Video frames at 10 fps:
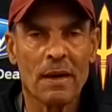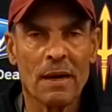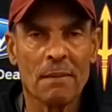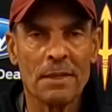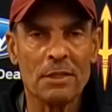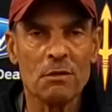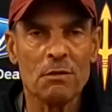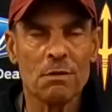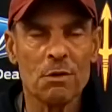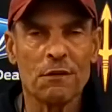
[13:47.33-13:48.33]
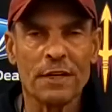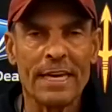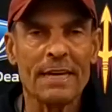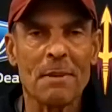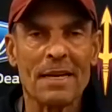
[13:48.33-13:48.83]
And you
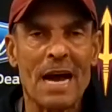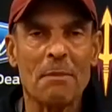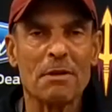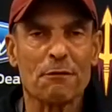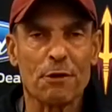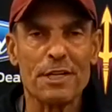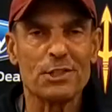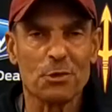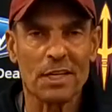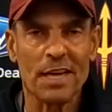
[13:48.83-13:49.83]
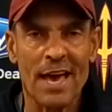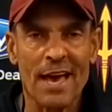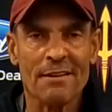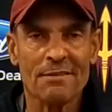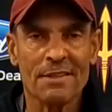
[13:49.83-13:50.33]
forget about how many friends you really
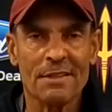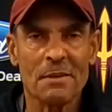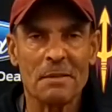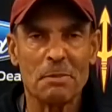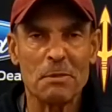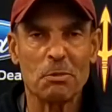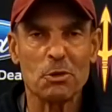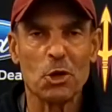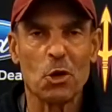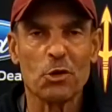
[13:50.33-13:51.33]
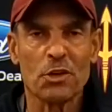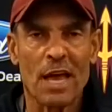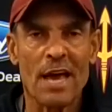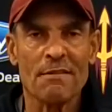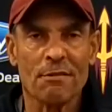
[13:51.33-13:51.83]
have and people you know in your
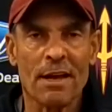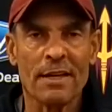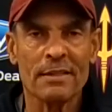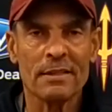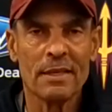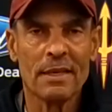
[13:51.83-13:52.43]
life, right?